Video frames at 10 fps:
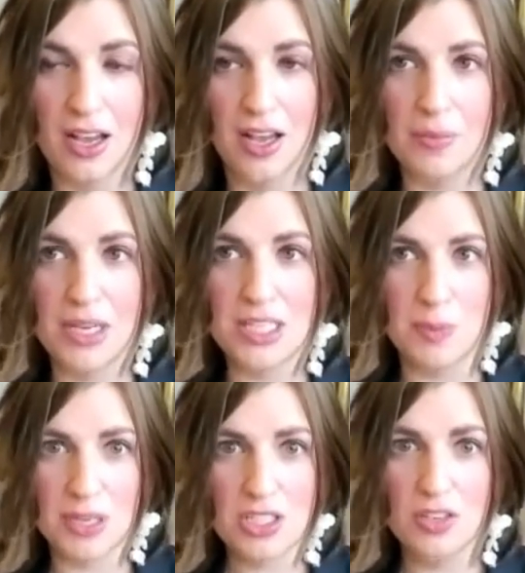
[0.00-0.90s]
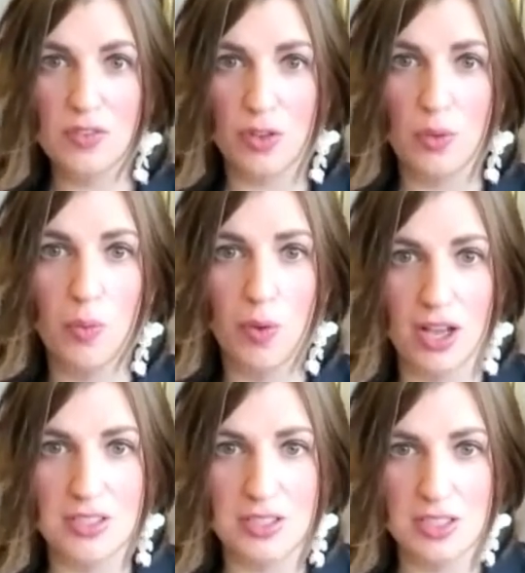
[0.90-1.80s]
especially for the
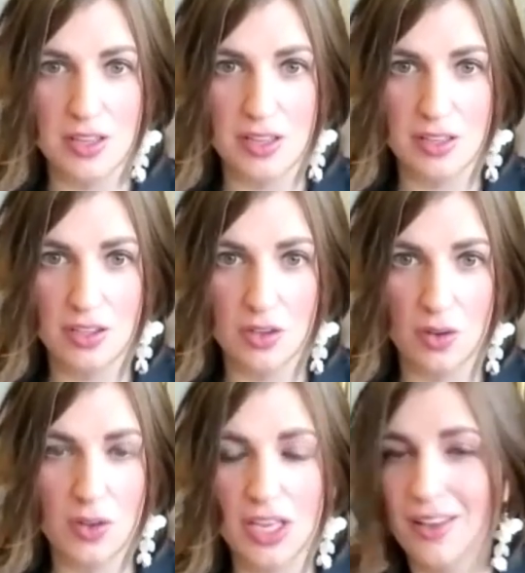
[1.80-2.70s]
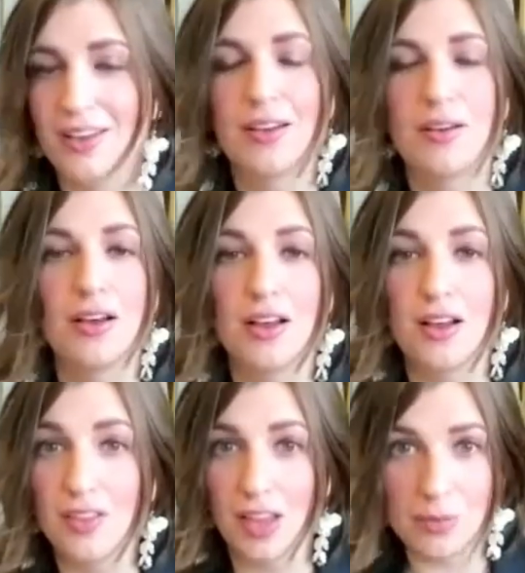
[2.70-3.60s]
ones, like
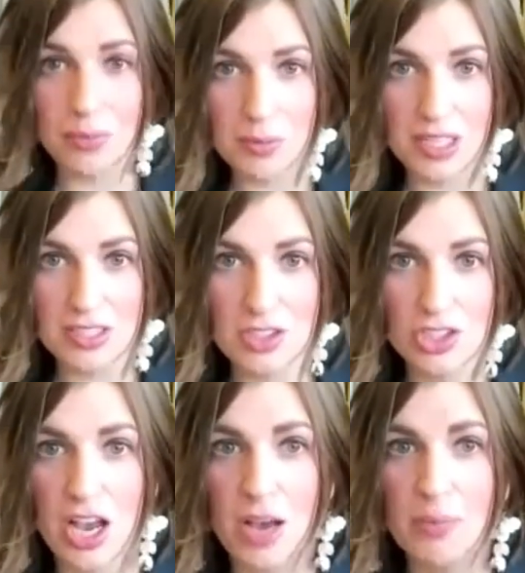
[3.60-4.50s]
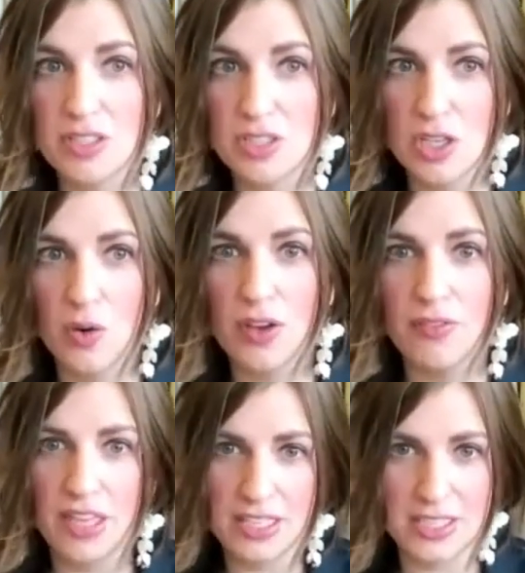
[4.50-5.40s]
a lot of people like to shop. And so
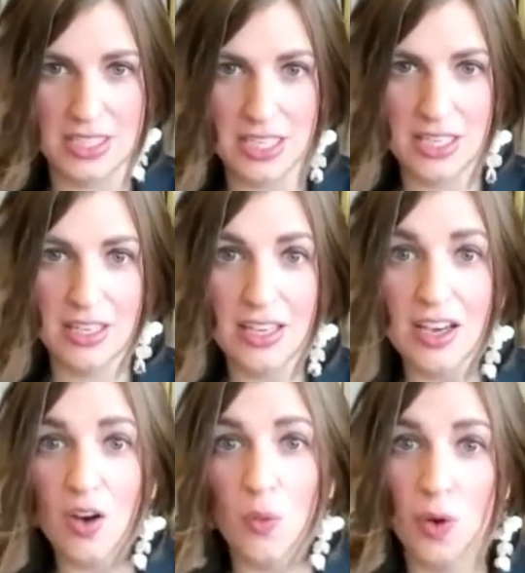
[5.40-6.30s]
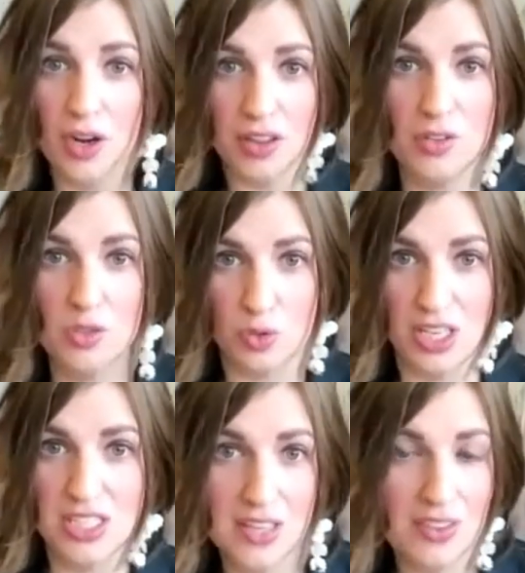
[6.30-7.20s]
if they see one of those
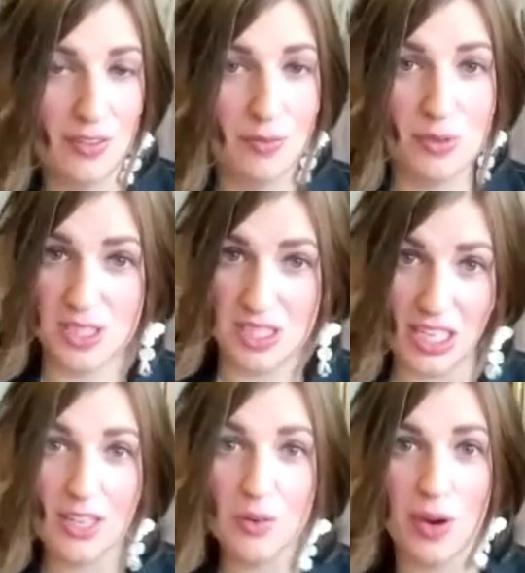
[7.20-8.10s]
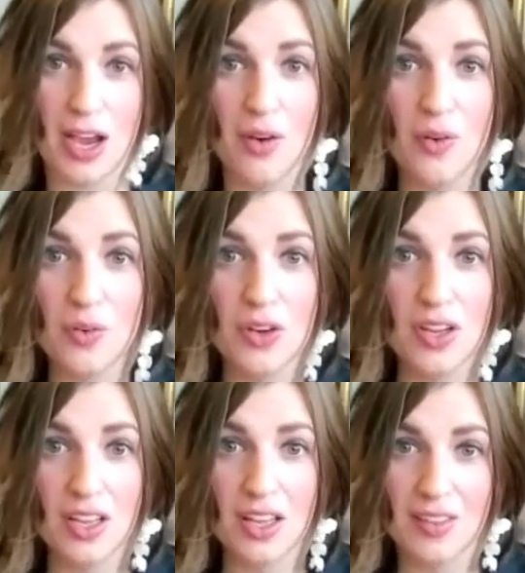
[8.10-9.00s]
trends that they've been seeing
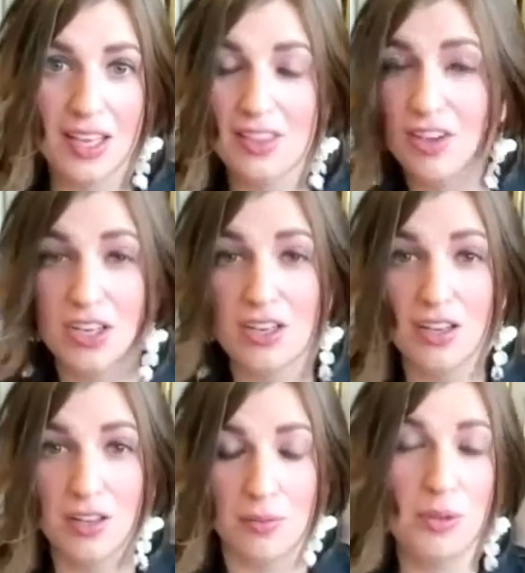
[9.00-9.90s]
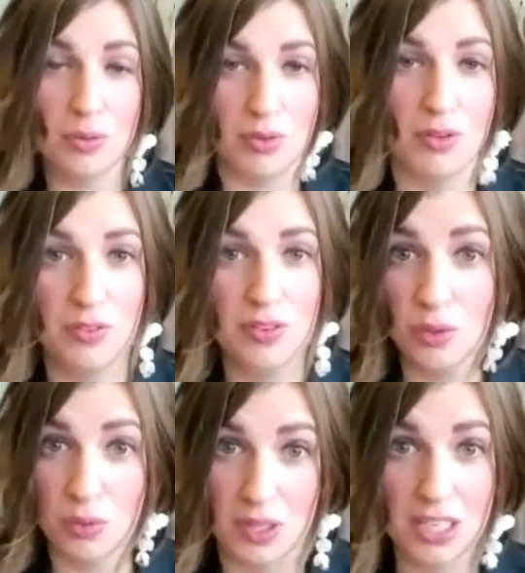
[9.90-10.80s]
around, like they're gonna
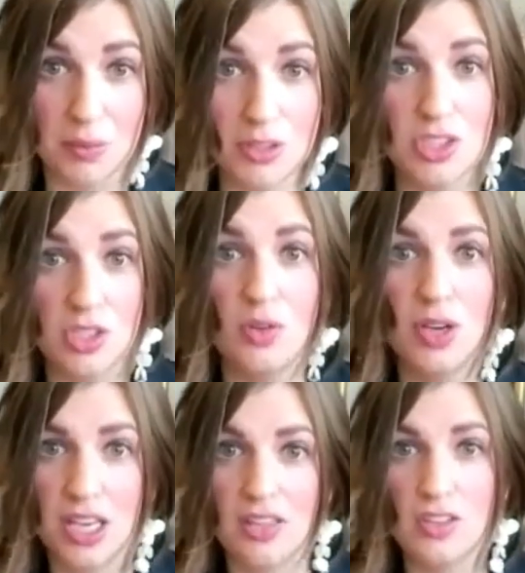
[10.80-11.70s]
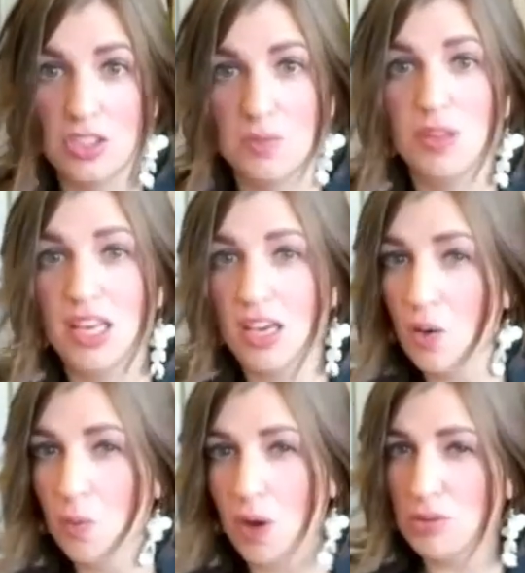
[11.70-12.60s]
feel relatable to you, and they're just gonna be like,
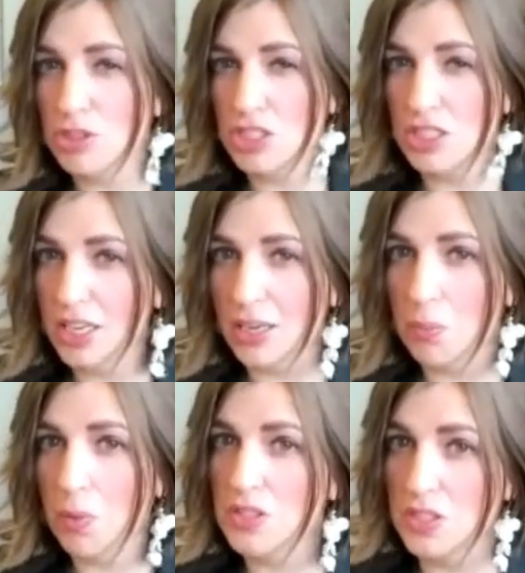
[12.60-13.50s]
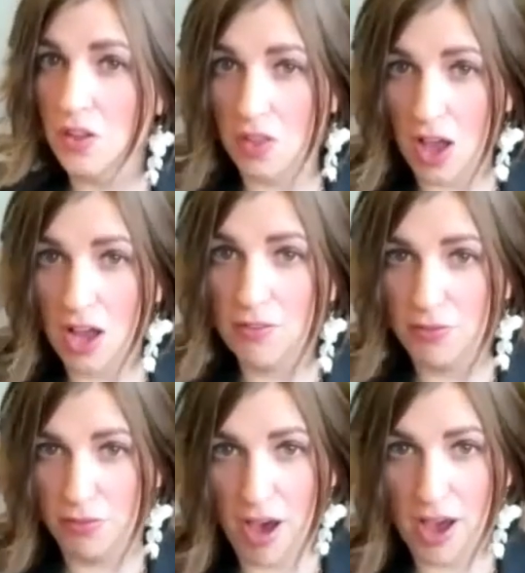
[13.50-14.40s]
oh wow, she like puts a lot
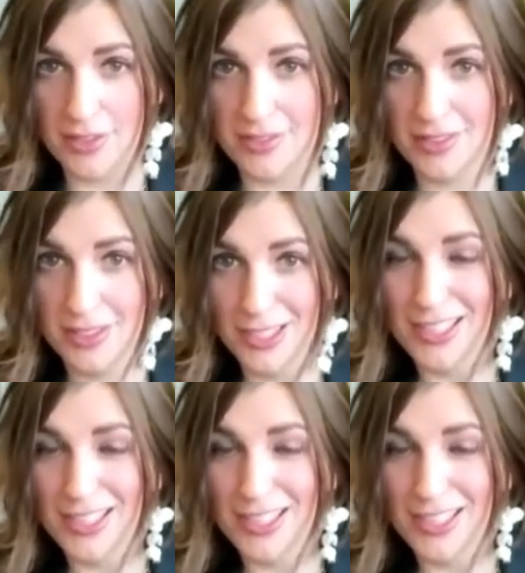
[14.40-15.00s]
of thought